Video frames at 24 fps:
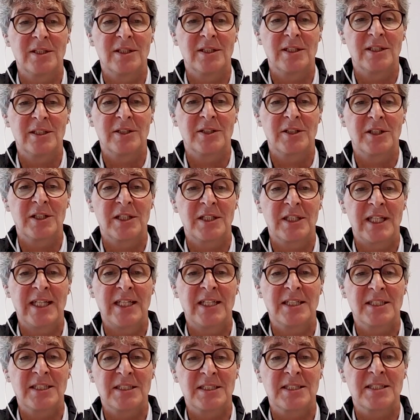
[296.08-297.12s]
uh,
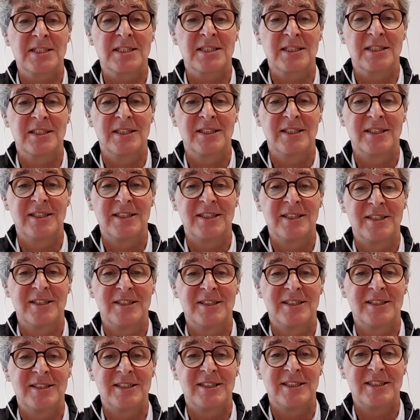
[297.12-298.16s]
things,
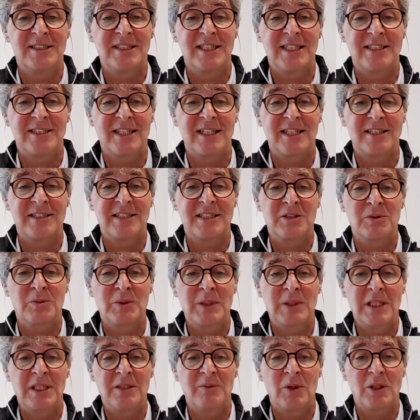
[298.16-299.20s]
uh, and and this
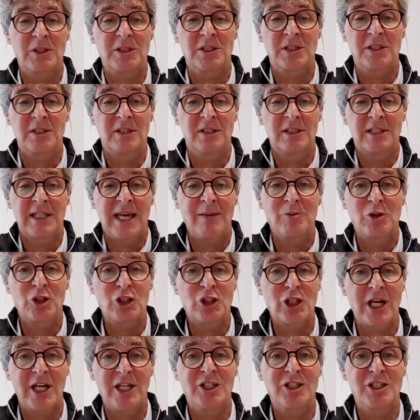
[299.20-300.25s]
really was a, a game
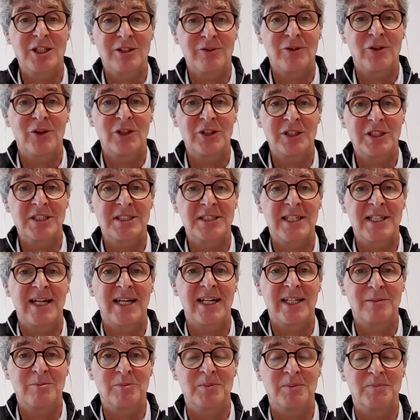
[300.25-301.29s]
changer for this
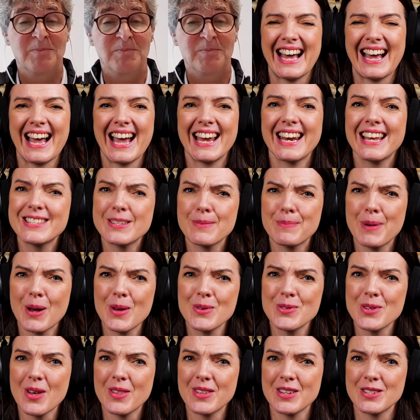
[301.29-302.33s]
time. And I
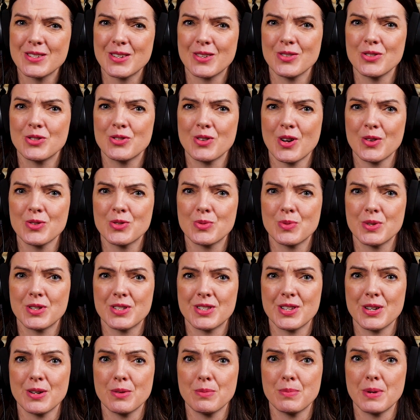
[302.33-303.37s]
suppose all these controls would
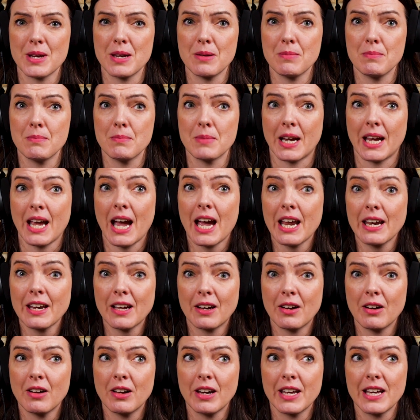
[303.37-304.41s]
still be
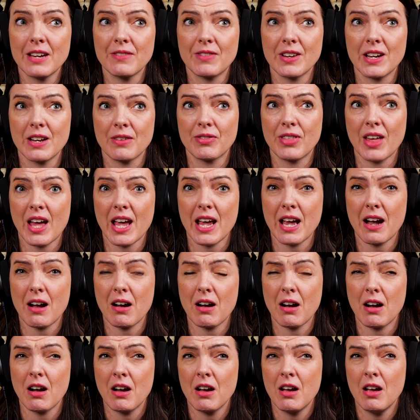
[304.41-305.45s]
mechanical, even if they
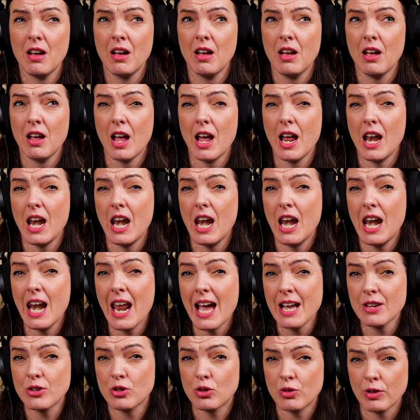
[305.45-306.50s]
are
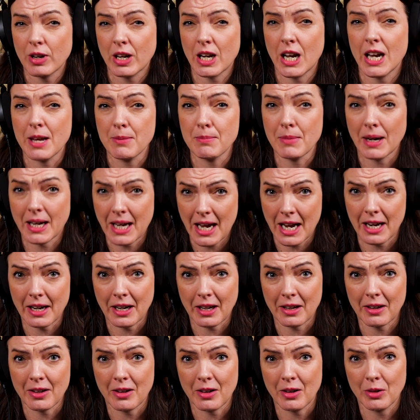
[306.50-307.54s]
electrically
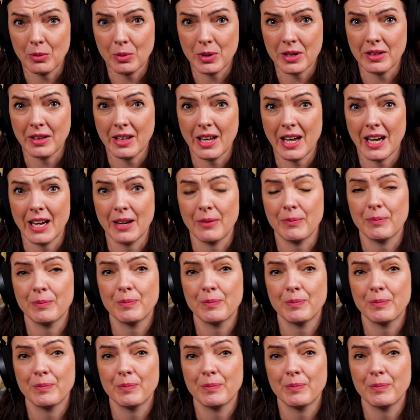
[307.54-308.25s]
mechanical, wouldn't they?